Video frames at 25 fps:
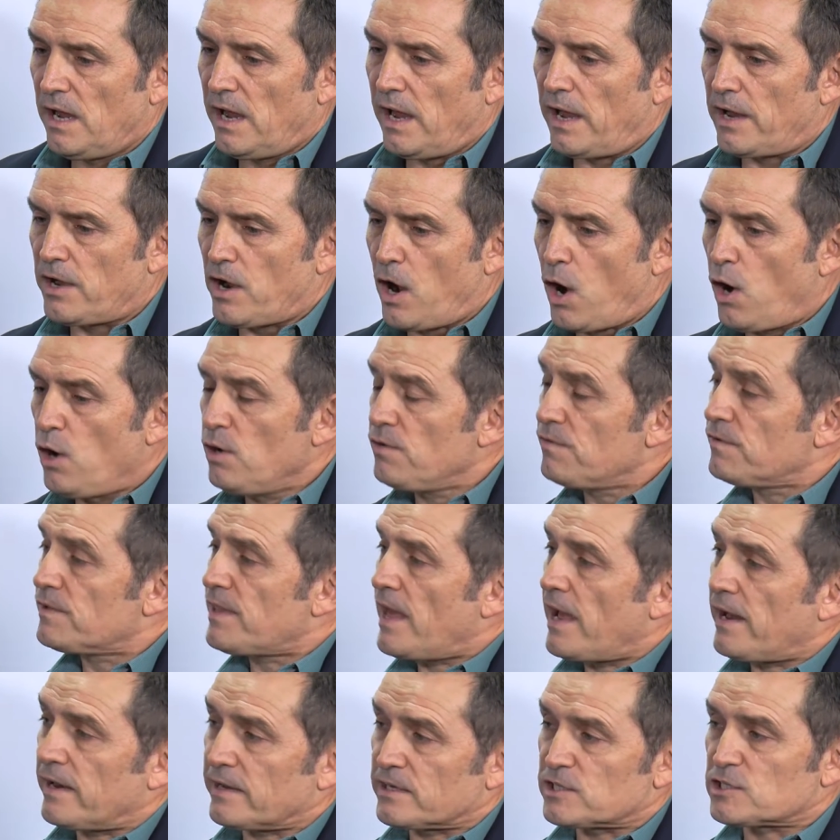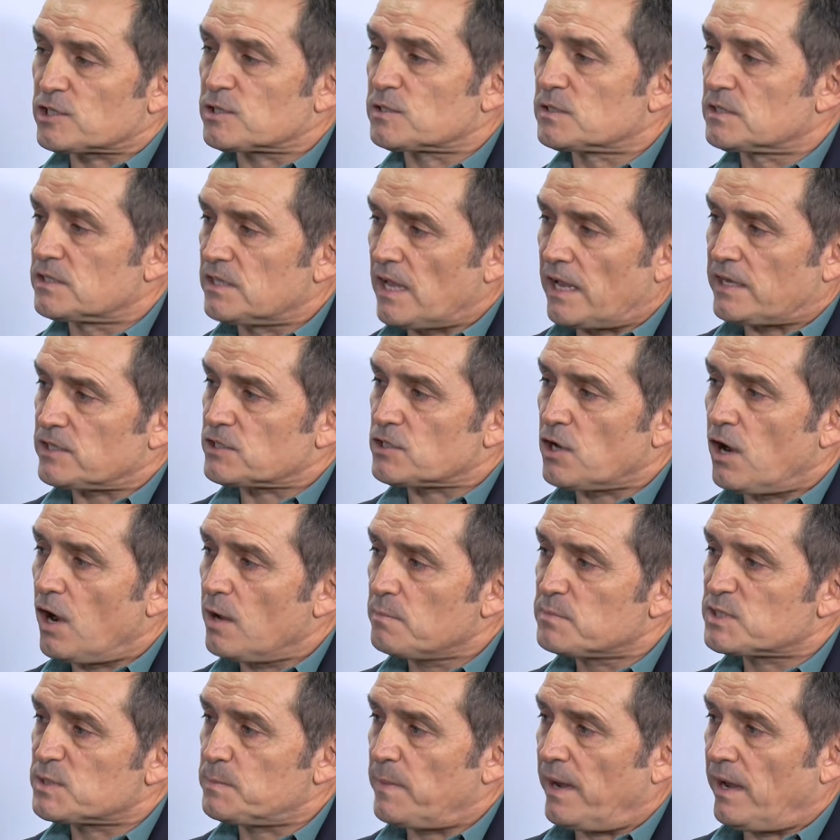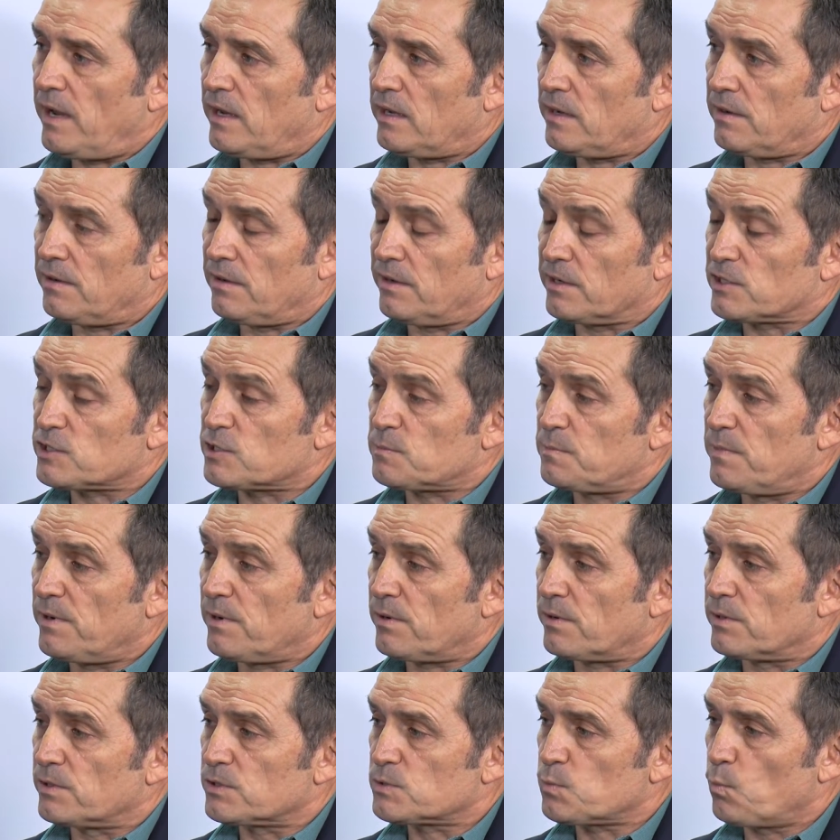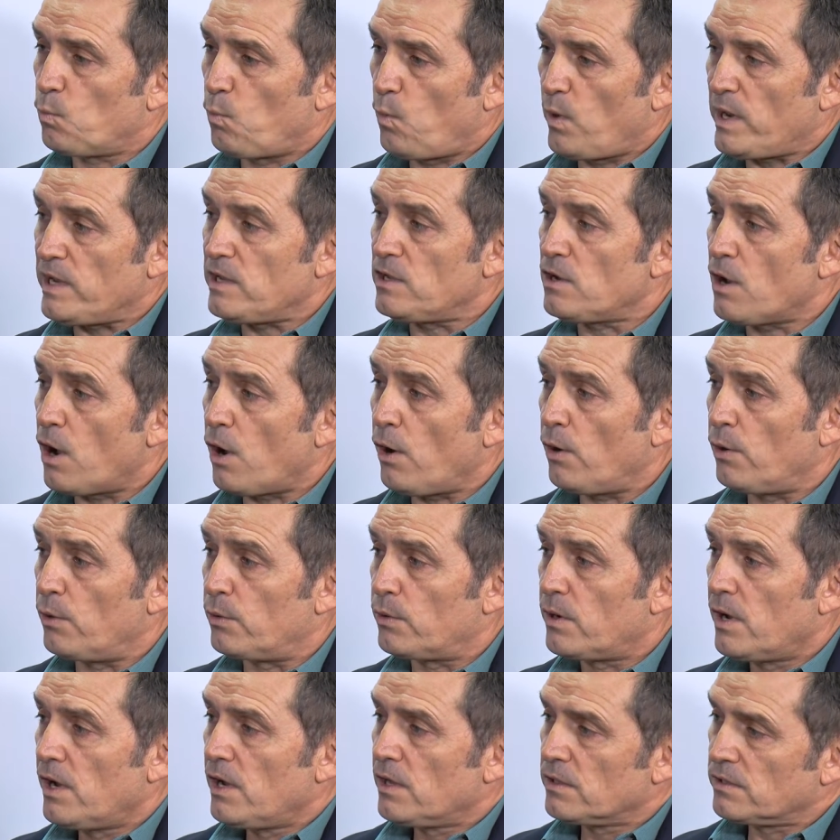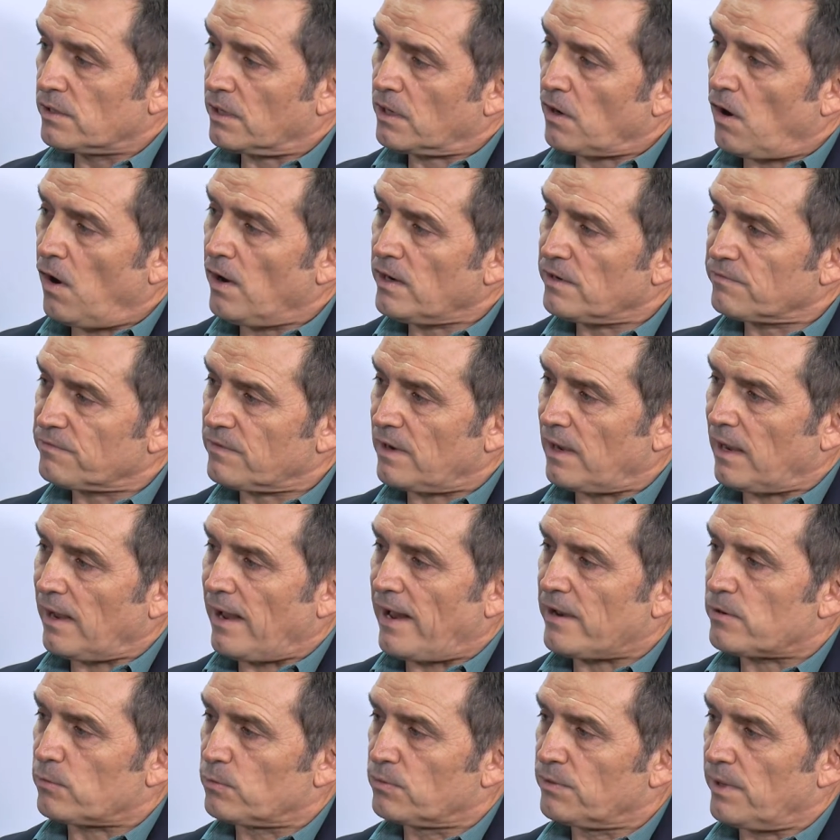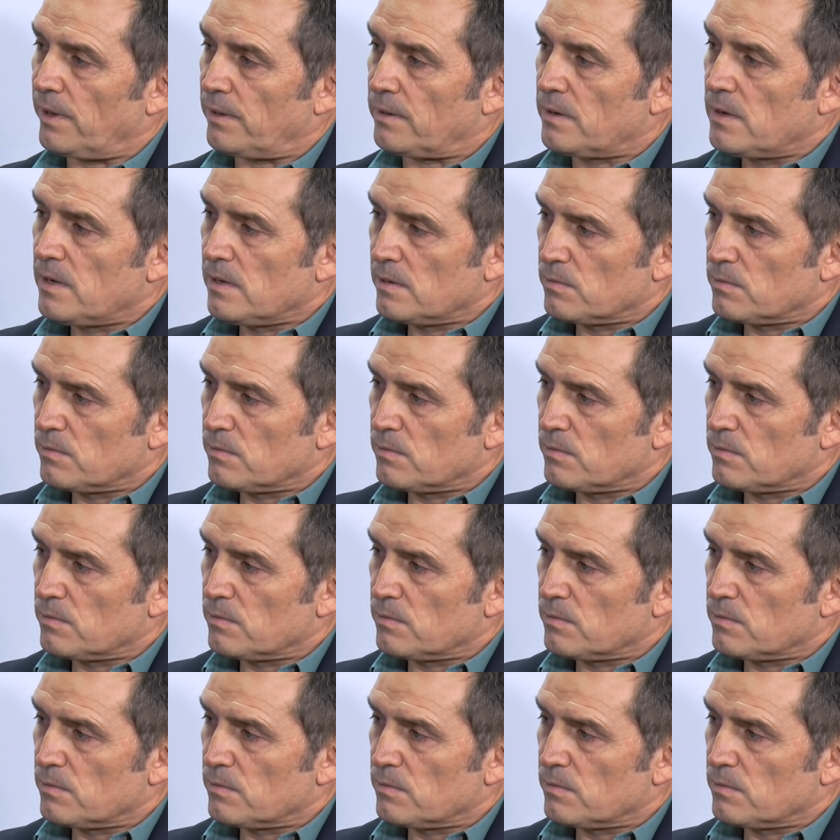And over that, ex- that time span and experience, we know the kind of collateral that